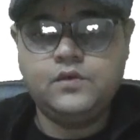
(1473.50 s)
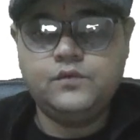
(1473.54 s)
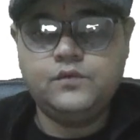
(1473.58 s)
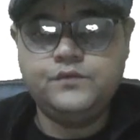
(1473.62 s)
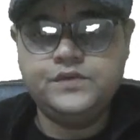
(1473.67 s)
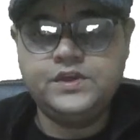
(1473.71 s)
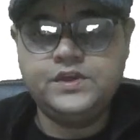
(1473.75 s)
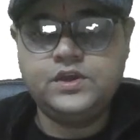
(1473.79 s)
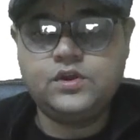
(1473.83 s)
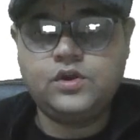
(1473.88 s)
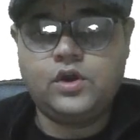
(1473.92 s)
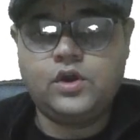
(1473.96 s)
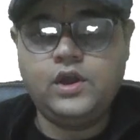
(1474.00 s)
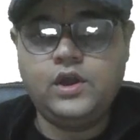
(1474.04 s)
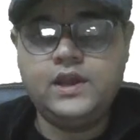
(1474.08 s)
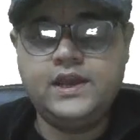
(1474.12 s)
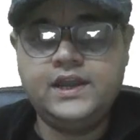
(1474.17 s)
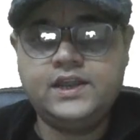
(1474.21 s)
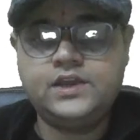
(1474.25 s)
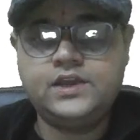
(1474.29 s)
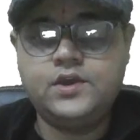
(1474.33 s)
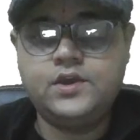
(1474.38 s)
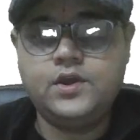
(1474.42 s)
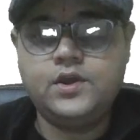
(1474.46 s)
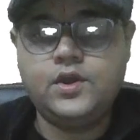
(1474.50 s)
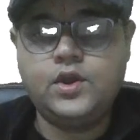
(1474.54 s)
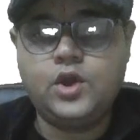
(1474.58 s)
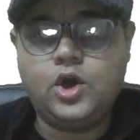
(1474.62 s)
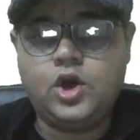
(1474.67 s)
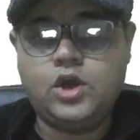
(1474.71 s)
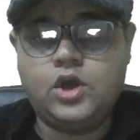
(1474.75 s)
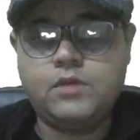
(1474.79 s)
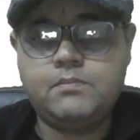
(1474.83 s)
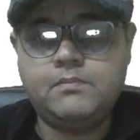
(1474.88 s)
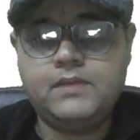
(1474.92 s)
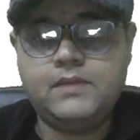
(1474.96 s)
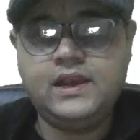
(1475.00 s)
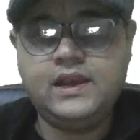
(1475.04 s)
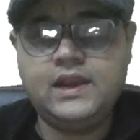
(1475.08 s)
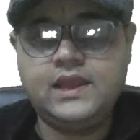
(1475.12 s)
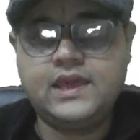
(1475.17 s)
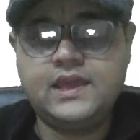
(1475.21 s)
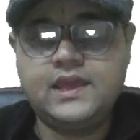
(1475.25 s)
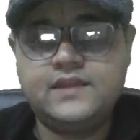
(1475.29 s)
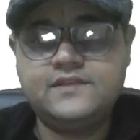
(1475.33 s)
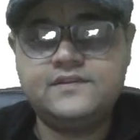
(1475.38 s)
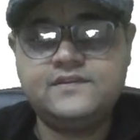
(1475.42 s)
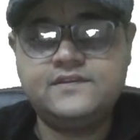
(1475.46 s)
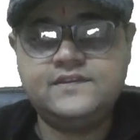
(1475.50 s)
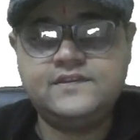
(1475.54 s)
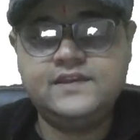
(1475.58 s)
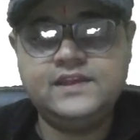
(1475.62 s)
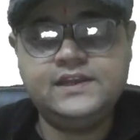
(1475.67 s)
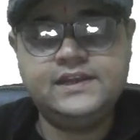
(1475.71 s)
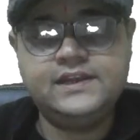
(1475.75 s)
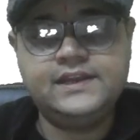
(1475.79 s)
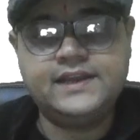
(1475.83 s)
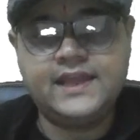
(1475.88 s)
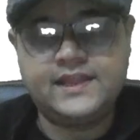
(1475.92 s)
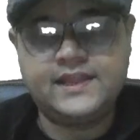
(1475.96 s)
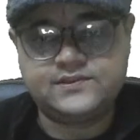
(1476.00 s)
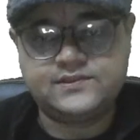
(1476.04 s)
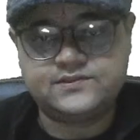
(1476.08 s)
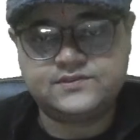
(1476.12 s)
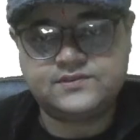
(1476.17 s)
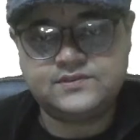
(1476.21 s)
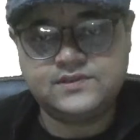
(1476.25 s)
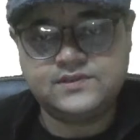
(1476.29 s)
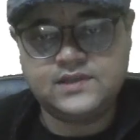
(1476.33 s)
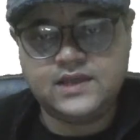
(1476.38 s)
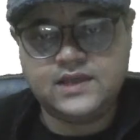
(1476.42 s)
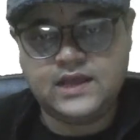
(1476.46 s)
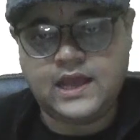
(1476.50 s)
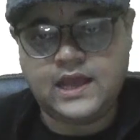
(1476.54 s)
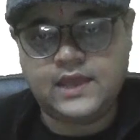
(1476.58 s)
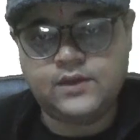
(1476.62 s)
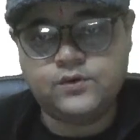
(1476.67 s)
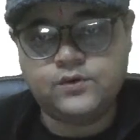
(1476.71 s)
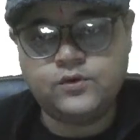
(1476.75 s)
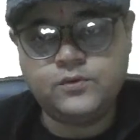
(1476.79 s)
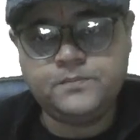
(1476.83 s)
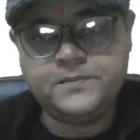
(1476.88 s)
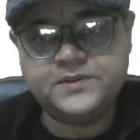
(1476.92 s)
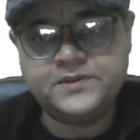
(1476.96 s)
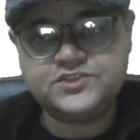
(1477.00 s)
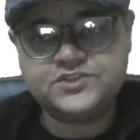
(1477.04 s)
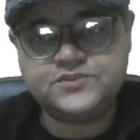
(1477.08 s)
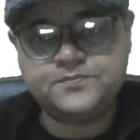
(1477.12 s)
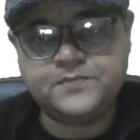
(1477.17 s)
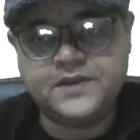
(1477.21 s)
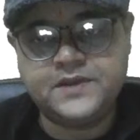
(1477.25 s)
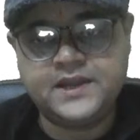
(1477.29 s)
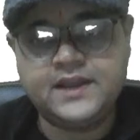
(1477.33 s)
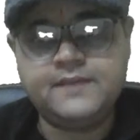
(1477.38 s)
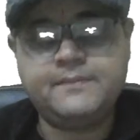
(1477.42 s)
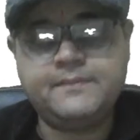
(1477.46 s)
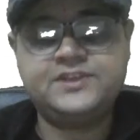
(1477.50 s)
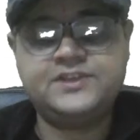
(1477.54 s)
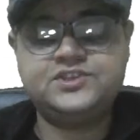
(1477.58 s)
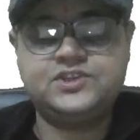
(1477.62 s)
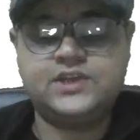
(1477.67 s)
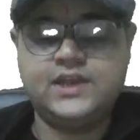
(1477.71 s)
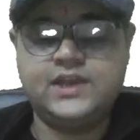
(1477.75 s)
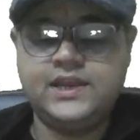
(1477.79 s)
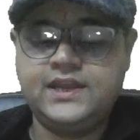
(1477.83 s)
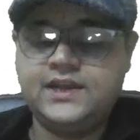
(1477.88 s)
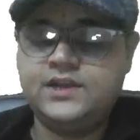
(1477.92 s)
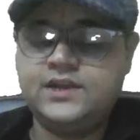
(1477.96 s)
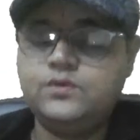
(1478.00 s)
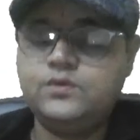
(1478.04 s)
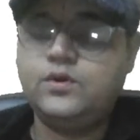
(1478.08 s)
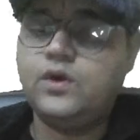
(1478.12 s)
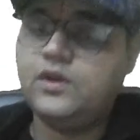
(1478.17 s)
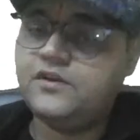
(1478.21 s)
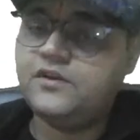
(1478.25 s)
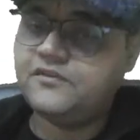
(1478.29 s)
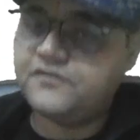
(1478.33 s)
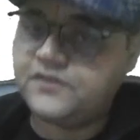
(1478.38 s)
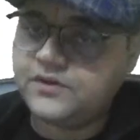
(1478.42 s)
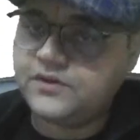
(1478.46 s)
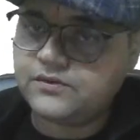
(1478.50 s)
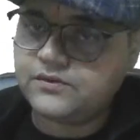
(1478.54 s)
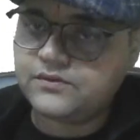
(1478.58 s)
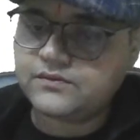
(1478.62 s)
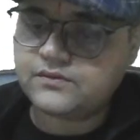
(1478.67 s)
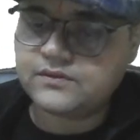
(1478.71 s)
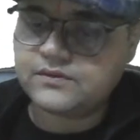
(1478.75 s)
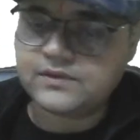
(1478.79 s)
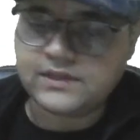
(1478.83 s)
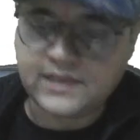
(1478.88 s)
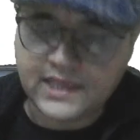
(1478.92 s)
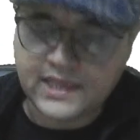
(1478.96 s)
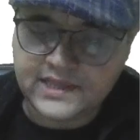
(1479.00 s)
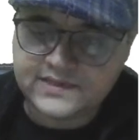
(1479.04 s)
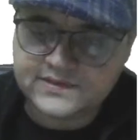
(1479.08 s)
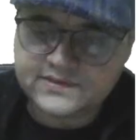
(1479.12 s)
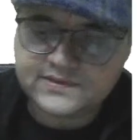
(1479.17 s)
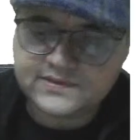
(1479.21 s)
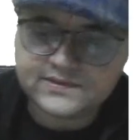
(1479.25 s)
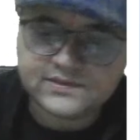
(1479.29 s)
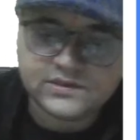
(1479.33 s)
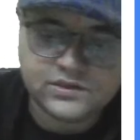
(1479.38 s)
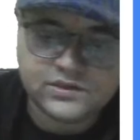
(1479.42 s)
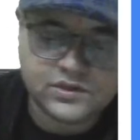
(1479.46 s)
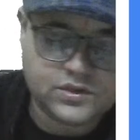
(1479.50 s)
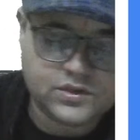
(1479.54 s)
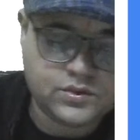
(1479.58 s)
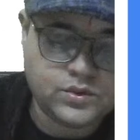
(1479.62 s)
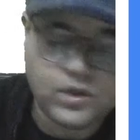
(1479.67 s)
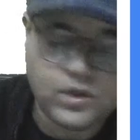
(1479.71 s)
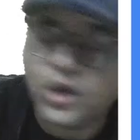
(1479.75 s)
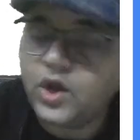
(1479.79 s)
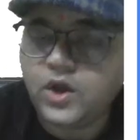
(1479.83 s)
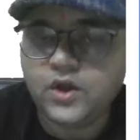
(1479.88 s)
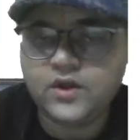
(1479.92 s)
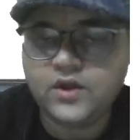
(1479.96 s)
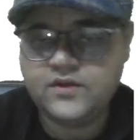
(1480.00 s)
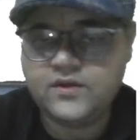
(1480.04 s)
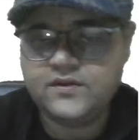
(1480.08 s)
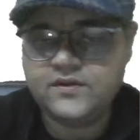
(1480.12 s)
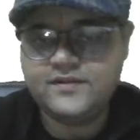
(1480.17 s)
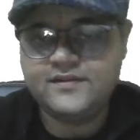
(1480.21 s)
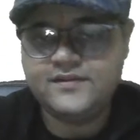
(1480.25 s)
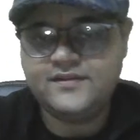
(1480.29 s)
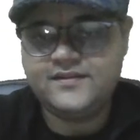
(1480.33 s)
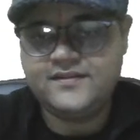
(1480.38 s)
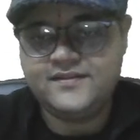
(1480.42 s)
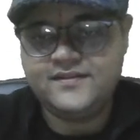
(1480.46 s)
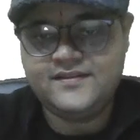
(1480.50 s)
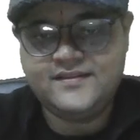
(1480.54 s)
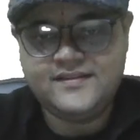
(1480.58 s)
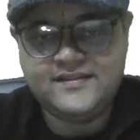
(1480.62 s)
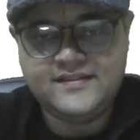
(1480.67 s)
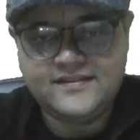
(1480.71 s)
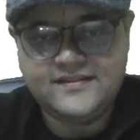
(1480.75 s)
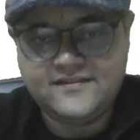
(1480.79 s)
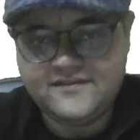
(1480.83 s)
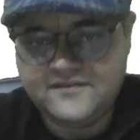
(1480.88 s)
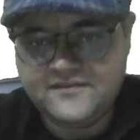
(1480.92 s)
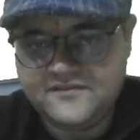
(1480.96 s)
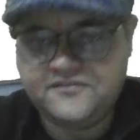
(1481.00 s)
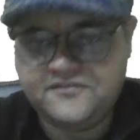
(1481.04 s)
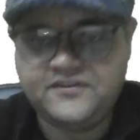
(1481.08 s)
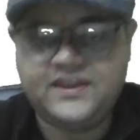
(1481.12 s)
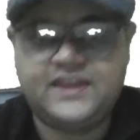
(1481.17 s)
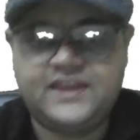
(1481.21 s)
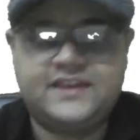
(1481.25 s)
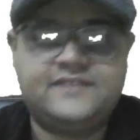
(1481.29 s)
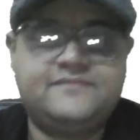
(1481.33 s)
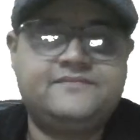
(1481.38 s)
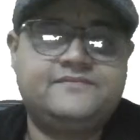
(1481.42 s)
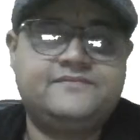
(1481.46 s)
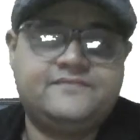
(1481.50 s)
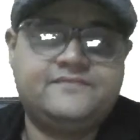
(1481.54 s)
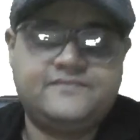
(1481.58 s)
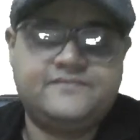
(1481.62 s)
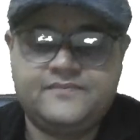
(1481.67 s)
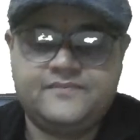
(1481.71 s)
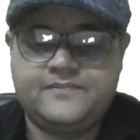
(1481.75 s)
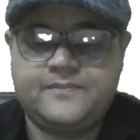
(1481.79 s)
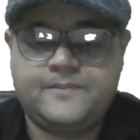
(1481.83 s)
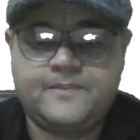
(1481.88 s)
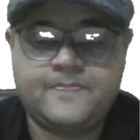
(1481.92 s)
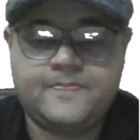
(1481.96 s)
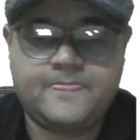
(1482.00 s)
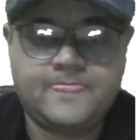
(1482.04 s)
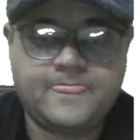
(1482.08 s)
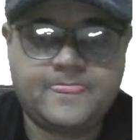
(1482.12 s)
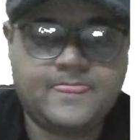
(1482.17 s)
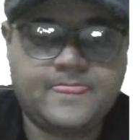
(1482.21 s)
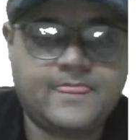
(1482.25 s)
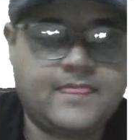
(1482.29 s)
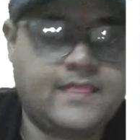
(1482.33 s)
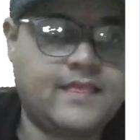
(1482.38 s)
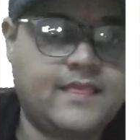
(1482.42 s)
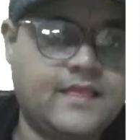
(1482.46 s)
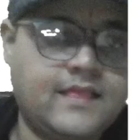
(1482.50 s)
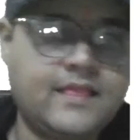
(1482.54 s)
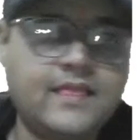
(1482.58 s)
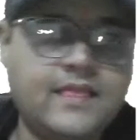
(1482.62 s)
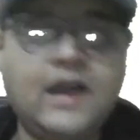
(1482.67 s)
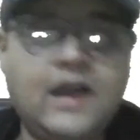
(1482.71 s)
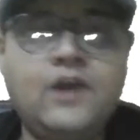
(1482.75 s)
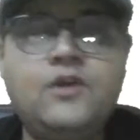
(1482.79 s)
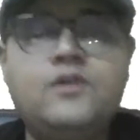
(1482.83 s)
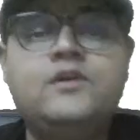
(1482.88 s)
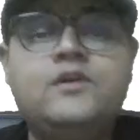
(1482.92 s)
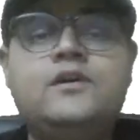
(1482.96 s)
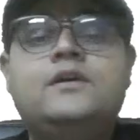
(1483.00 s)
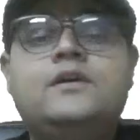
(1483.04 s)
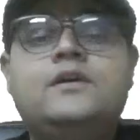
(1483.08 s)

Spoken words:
we call it normal incidence. I hope it's pretty much clear to all of you. Yes, good to go. Fine. Now,